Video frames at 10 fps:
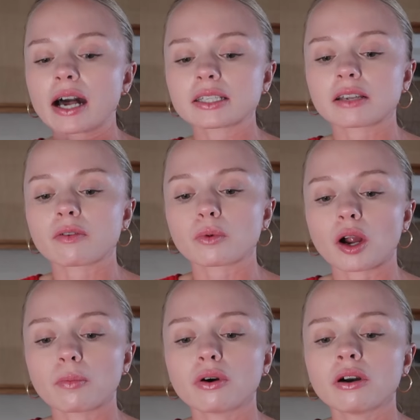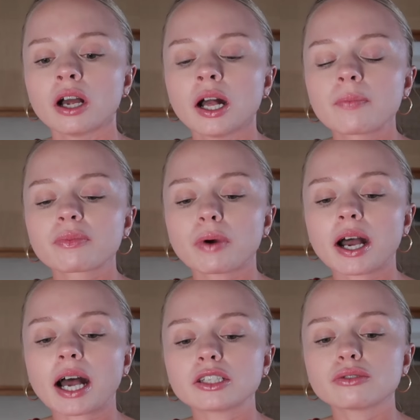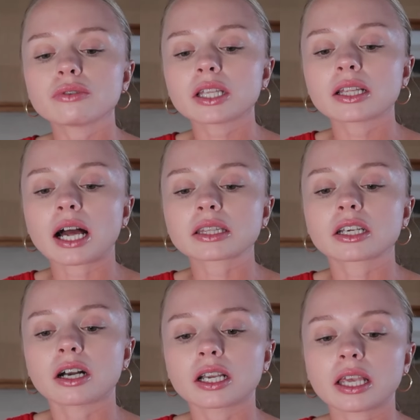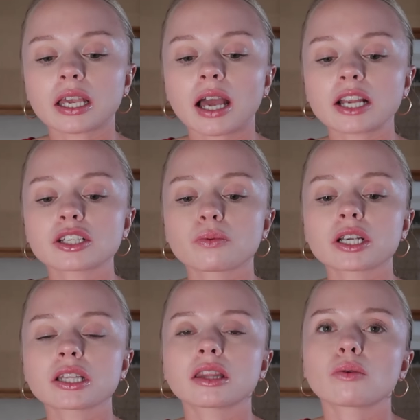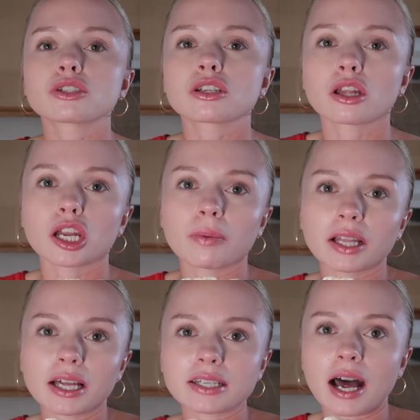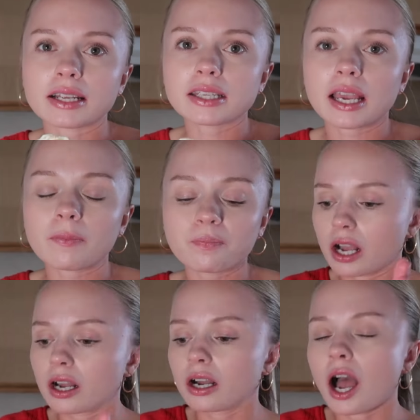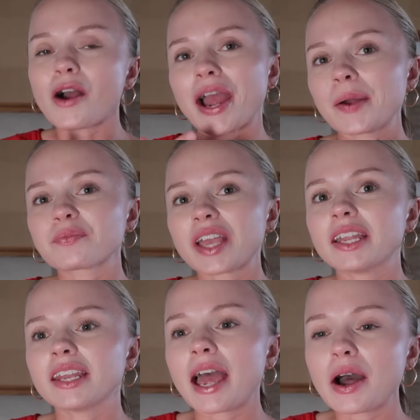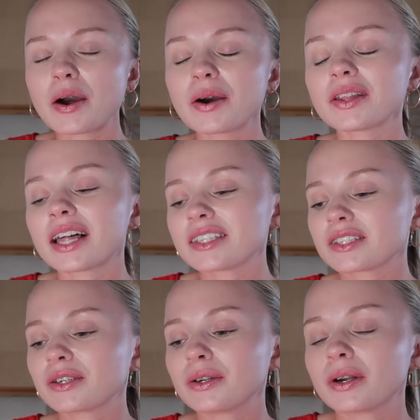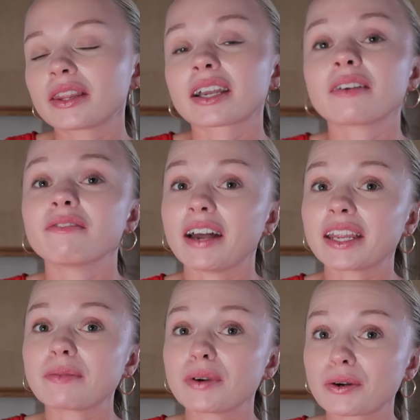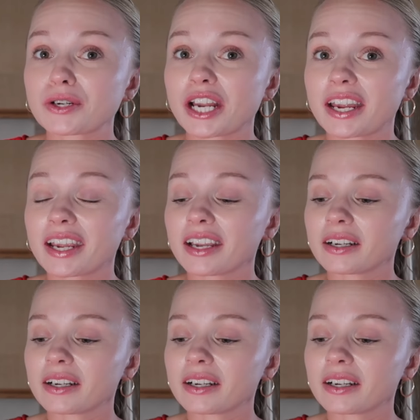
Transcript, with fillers: icing from Crumbl, but I do really like the cookie. I just wish that there was just a little bit less icing. Okay, and now let's do the confetti milkshake.